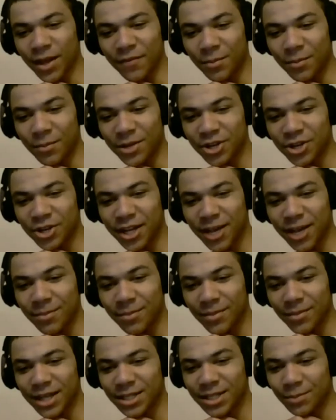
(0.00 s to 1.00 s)
if I'm in your game?
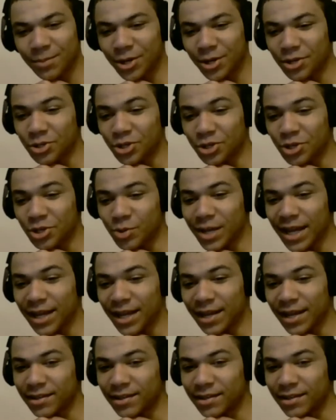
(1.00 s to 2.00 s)
Because I'm pretty sure you
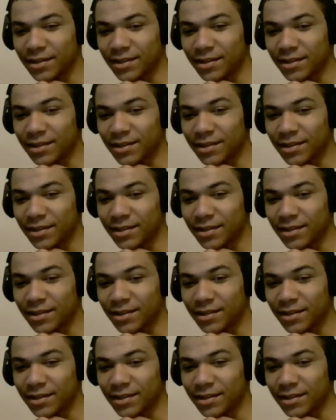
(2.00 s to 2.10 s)
can't.